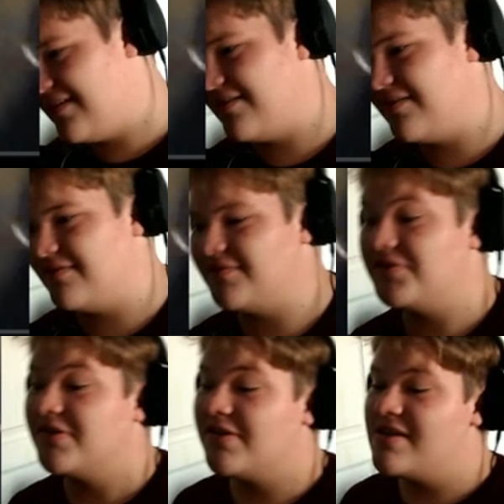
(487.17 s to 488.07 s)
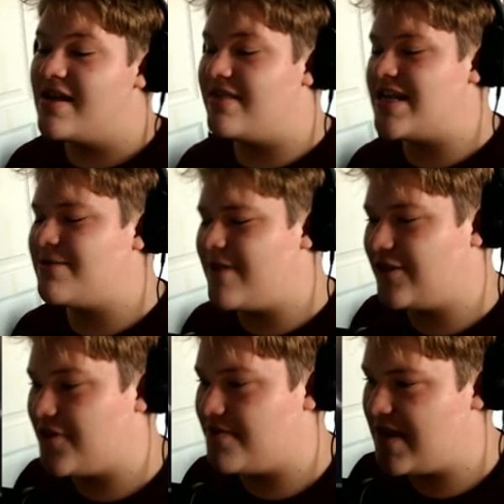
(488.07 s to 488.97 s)
Oh. In this
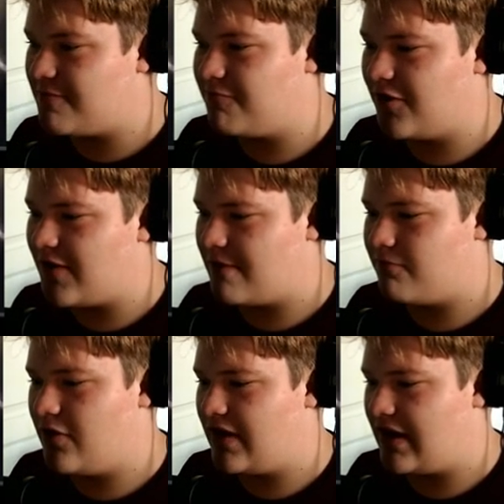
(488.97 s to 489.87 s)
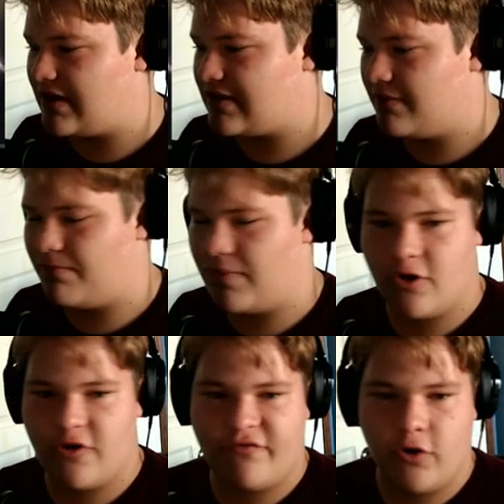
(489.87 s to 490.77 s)
picture, it makes look like Brody has a
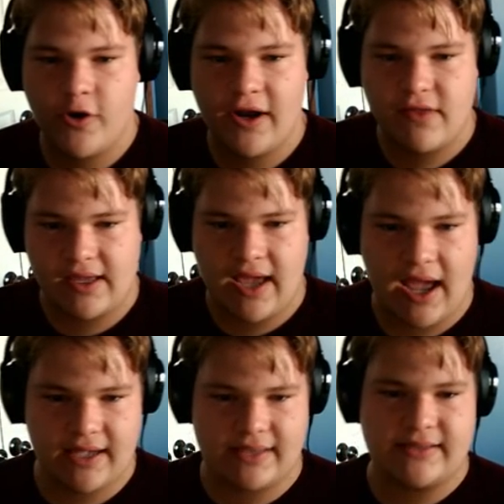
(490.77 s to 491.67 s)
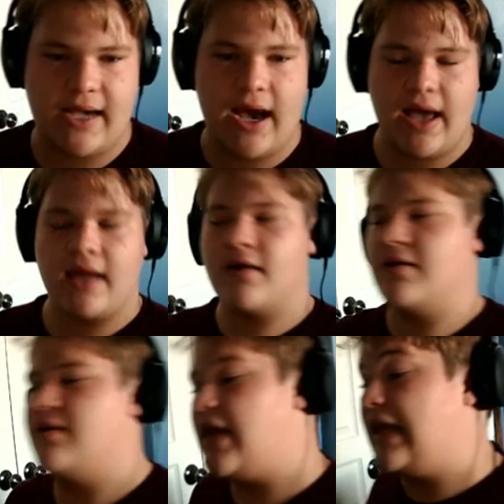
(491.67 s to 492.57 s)
bigger forehead than KSI.
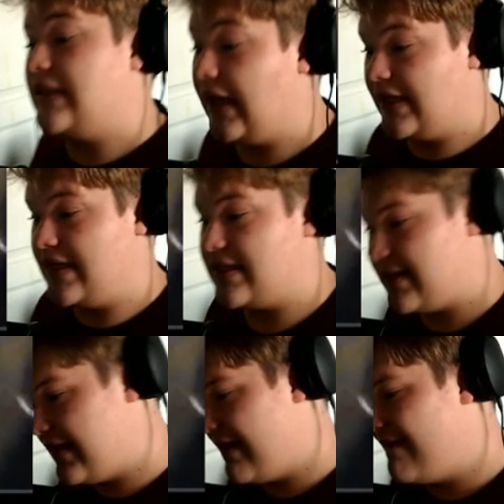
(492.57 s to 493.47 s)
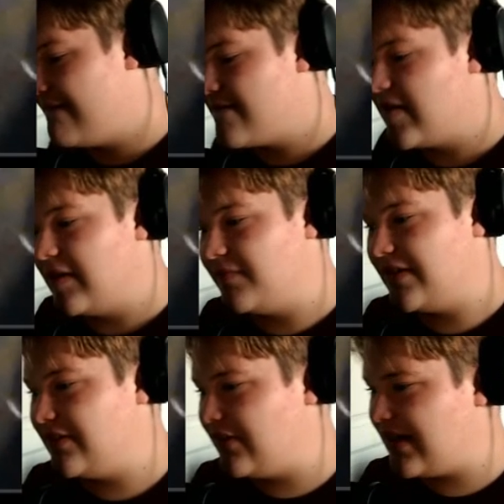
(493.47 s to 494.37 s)
It does.
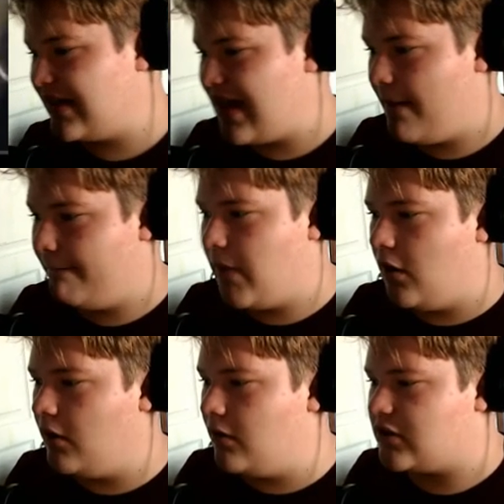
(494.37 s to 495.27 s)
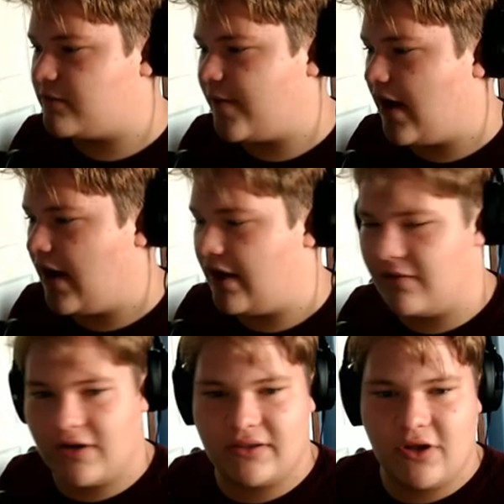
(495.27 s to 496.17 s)
But look at that bald spot.
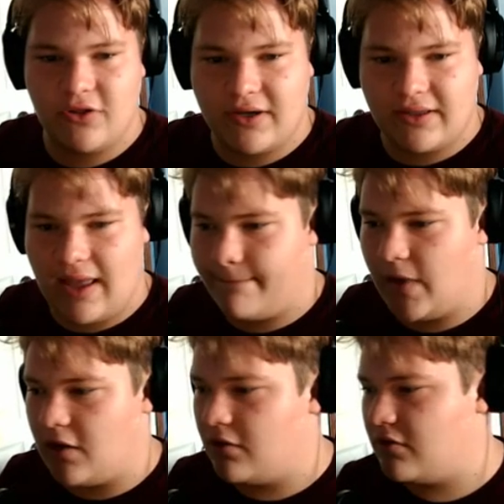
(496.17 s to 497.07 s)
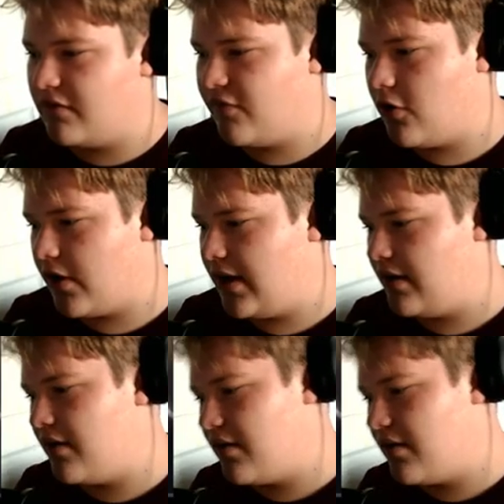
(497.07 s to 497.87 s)
Look at no, look at that bald forehead.